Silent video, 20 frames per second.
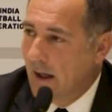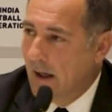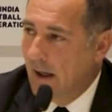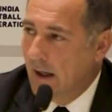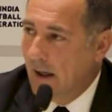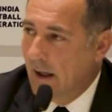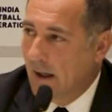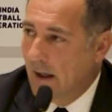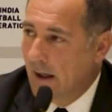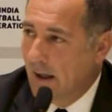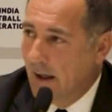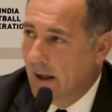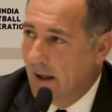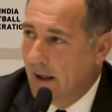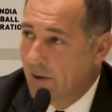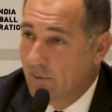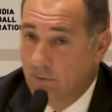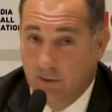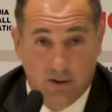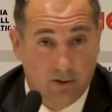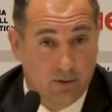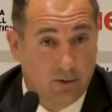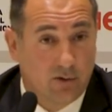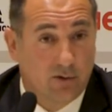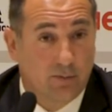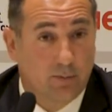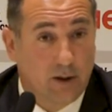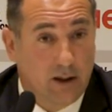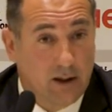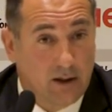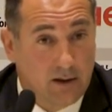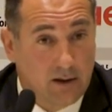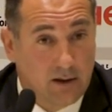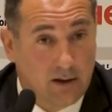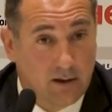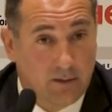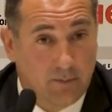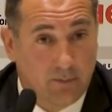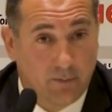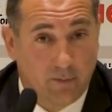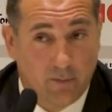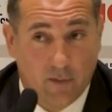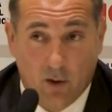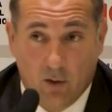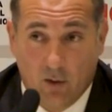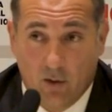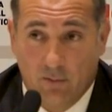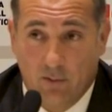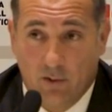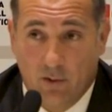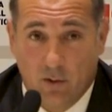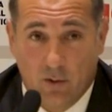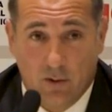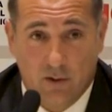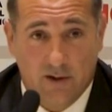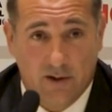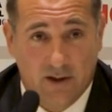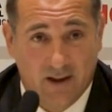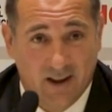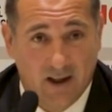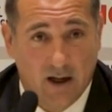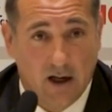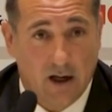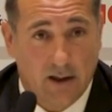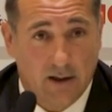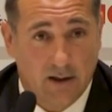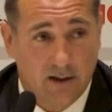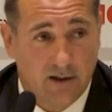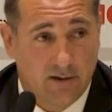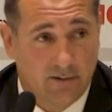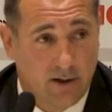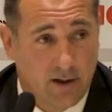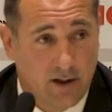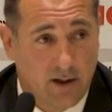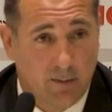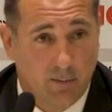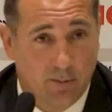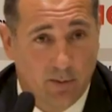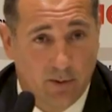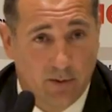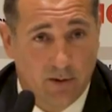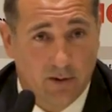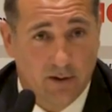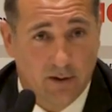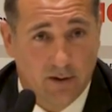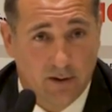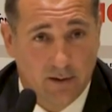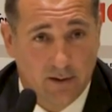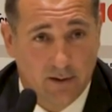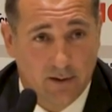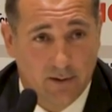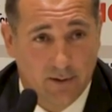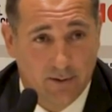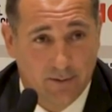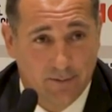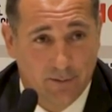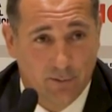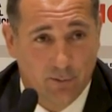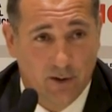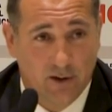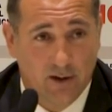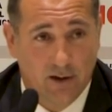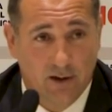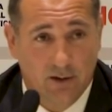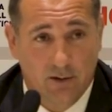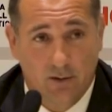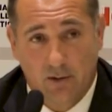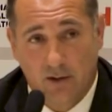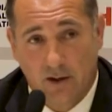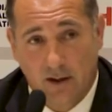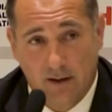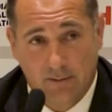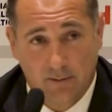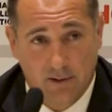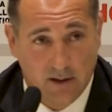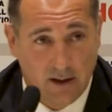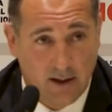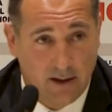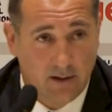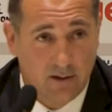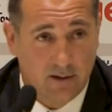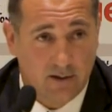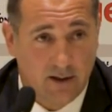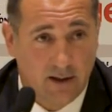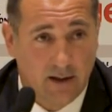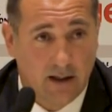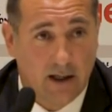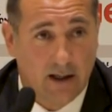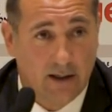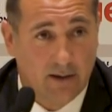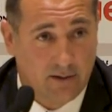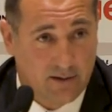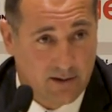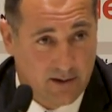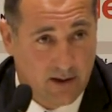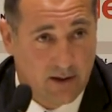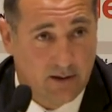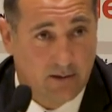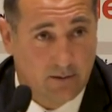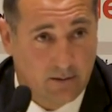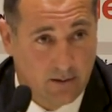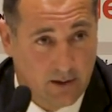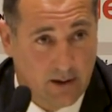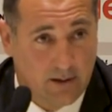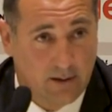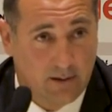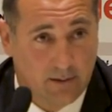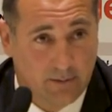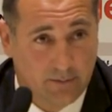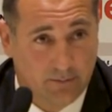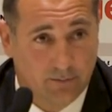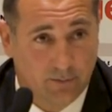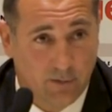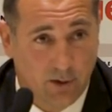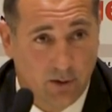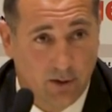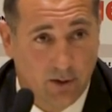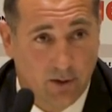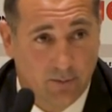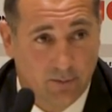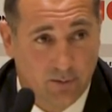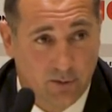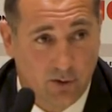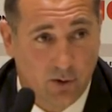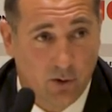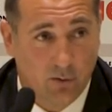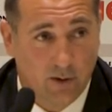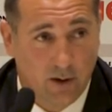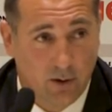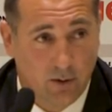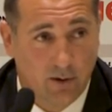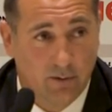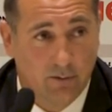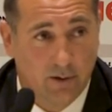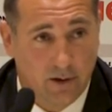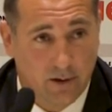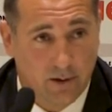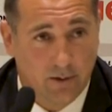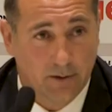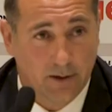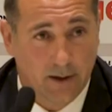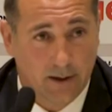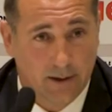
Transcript: and with good speed. Of course, the heart is very important. We need to have tigers and lions there together, you know. So we're going to work on